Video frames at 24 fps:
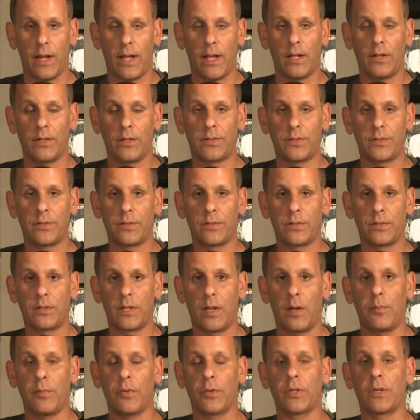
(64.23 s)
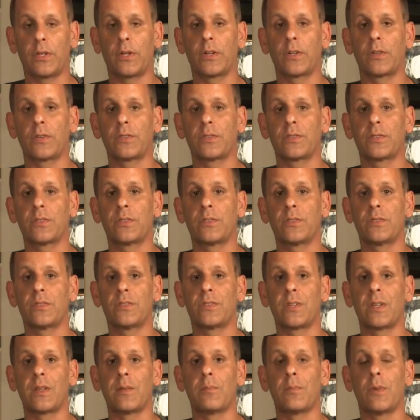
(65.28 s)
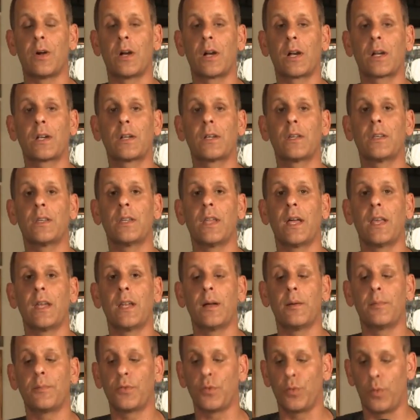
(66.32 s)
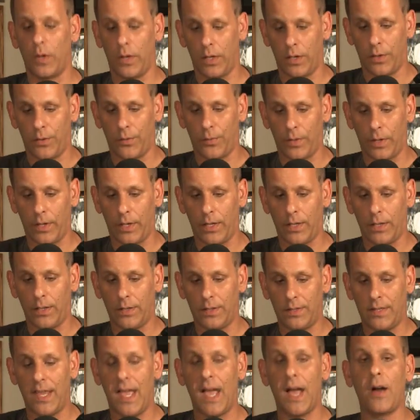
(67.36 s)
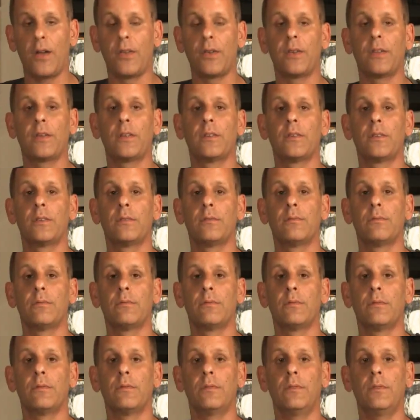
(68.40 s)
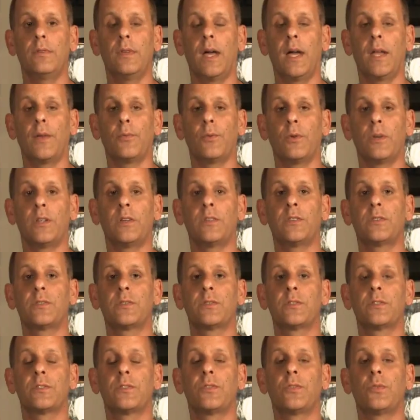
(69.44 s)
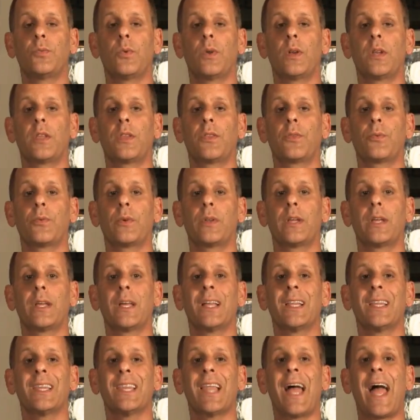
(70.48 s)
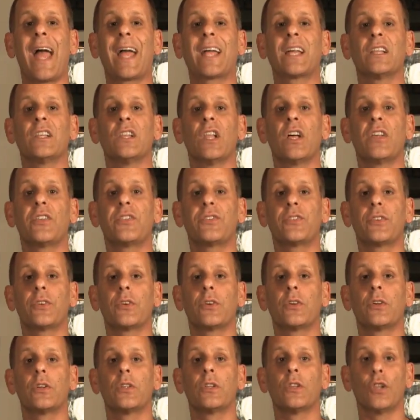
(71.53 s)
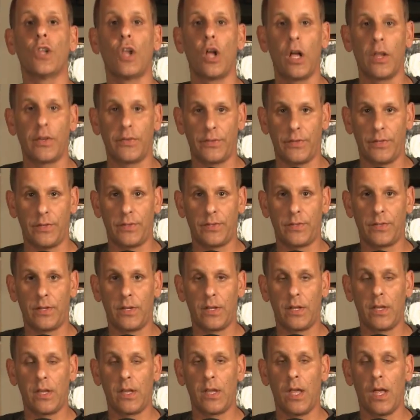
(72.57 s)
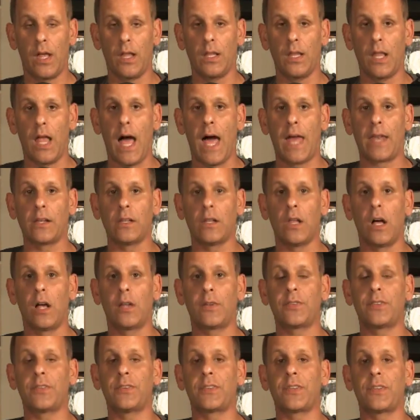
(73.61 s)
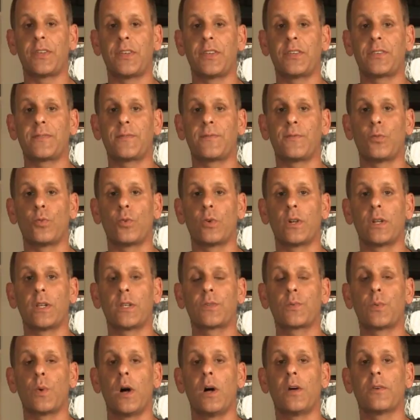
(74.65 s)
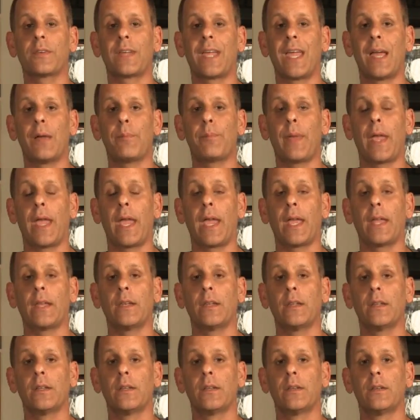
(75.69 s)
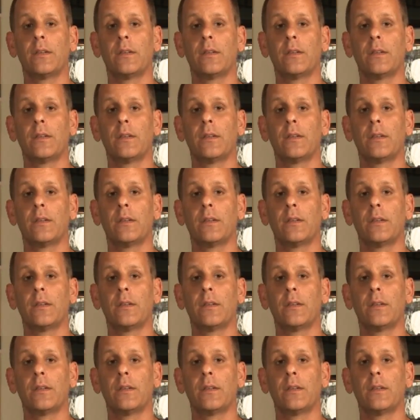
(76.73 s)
Browns, a couple of years, same mark, 9 up, 23 down. 9 wins, 23 lackluster losses. A lot of losses in this 4-12 campaign